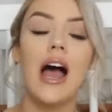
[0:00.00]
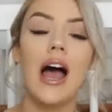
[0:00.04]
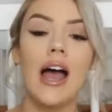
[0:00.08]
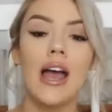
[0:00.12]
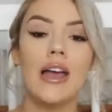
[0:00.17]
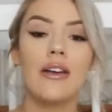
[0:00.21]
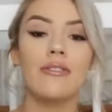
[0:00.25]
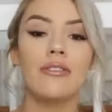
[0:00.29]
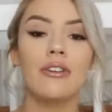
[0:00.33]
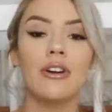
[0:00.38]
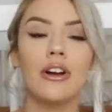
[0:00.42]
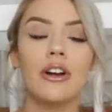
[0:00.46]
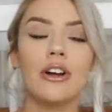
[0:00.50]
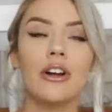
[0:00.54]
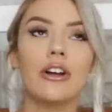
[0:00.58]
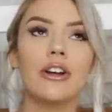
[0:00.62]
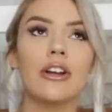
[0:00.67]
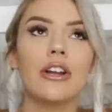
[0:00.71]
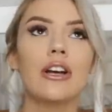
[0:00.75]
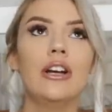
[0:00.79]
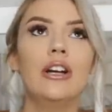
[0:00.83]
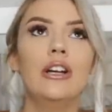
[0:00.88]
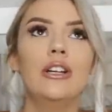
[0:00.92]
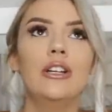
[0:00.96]
I've
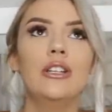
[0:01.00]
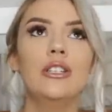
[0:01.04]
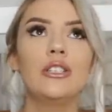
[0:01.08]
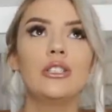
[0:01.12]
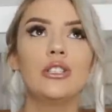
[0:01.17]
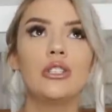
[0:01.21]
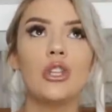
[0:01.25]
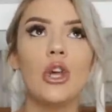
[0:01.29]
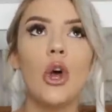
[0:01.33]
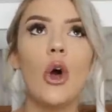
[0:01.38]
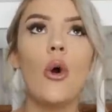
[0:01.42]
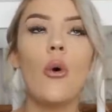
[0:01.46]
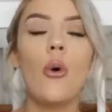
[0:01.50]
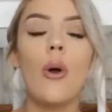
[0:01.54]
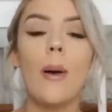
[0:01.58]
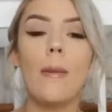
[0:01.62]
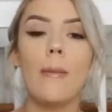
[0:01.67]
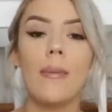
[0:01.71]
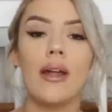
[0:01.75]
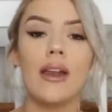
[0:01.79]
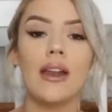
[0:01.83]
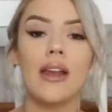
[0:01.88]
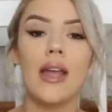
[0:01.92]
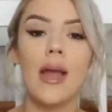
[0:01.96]
heard so
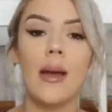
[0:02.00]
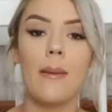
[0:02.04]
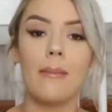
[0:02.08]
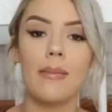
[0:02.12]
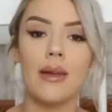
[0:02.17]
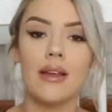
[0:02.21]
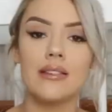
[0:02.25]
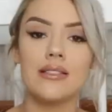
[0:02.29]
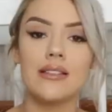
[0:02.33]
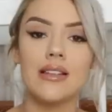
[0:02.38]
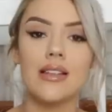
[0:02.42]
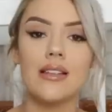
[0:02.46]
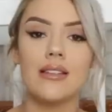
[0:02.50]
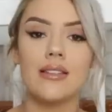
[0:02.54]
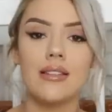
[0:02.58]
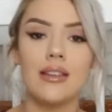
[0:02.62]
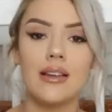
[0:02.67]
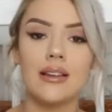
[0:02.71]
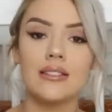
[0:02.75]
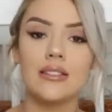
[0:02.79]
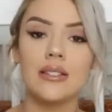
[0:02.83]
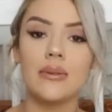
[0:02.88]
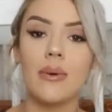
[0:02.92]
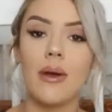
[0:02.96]
many amazing
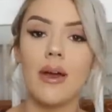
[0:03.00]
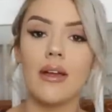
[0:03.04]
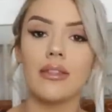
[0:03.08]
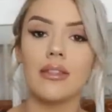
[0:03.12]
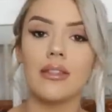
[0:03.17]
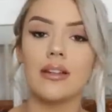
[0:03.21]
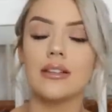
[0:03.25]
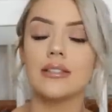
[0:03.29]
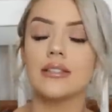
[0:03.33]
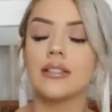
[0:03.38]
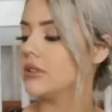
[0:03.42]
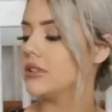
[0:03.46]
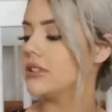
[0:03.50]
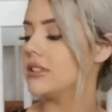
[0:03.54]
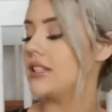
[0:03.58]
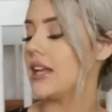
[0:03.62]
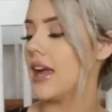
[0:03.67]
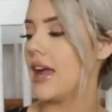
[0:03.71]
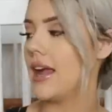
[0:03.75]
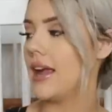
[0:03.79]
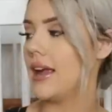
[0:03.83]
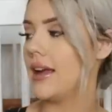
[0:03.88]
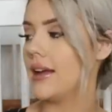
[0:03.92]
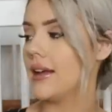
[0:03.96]
things about this,
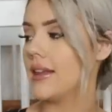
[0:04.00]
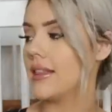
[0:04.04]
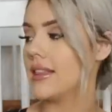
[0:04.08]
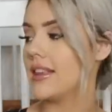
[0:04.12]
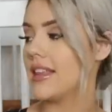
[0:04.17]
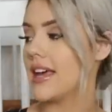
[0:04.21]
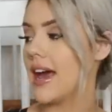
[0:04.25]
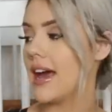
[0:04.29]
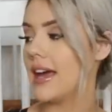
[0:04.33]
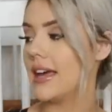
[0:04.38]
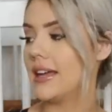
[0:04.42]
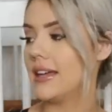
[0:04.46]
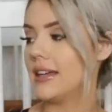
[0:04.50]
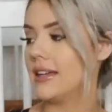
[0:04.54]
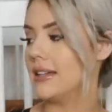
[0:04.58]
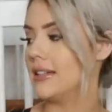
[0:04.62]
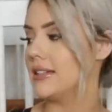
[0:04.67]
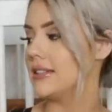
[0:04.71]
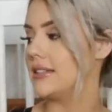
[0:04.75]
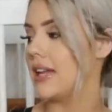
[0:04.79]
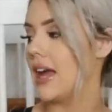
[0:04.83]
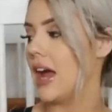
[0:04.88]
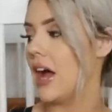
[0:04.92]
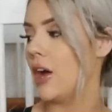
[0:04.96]
saying that it
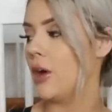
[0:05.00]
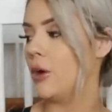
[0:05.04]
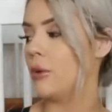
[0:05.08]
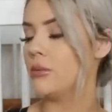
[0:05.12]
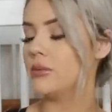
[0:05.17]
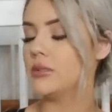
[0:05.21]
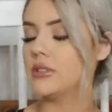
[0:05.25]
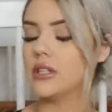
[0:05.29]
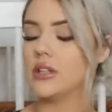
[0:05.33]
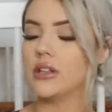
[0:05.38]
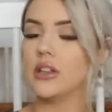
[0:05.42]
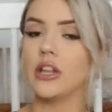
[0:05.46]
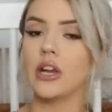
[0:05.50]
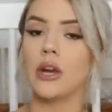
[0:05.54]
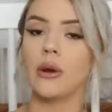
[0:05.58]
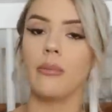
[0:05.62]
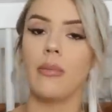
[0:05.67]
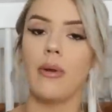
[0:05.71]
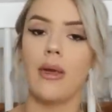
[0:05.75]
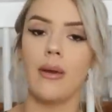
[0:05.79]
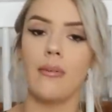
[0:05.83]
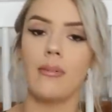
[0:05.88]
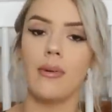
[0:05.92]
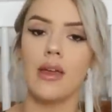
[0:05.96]
has helped their
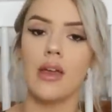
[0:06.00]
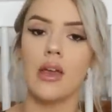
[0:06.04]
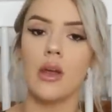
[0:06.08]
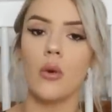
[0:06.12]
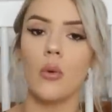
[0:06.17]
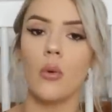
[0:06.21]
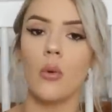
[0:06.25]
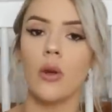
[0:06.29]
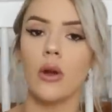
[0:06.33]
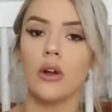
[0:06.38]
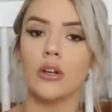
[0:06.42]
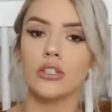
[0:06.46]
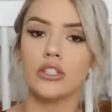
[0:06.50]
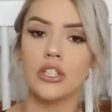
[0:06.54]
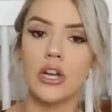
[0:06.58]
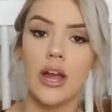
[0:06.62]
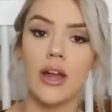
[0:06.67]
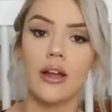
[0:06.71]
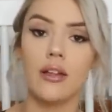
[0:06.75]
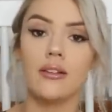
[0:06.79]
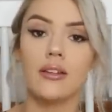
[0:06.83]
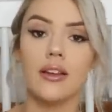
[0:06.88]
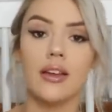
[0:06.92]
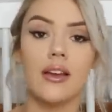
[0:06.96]
baby or
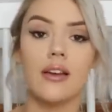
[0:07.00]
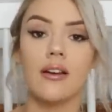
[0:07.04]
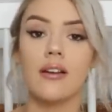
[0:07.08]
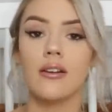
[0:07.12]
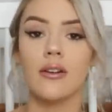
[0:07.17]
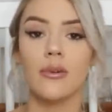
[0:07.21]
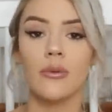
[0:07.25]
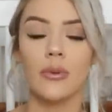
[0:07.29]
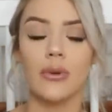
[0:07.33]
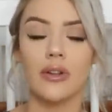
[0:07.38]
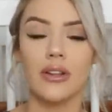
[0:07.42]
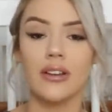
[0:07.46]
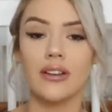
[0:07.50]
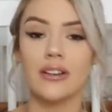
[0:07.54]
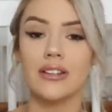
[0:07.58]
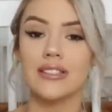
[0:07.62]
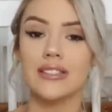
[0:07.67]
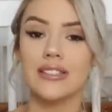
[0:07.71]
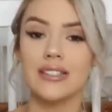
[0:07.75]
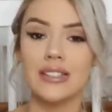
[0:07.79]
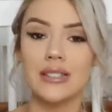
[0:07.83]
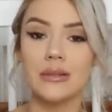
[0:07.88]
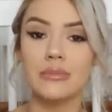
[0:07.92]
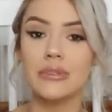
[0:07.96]
child get on a really
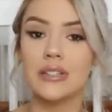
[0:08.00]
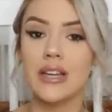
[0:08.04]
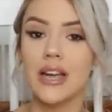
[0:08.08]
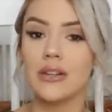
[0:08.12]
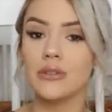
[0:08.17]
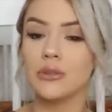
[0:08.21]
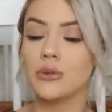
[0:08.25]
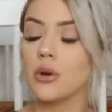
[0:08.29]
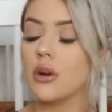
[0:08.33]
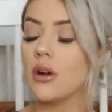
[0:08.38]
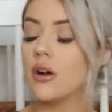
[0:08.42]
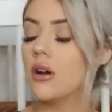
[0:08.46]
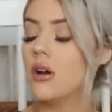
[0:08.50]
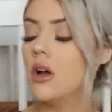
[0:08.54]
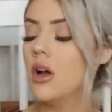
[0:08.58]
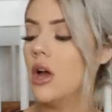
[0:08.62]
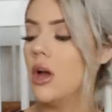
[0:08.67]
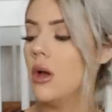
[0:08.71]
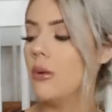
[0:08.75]
good sleep schedule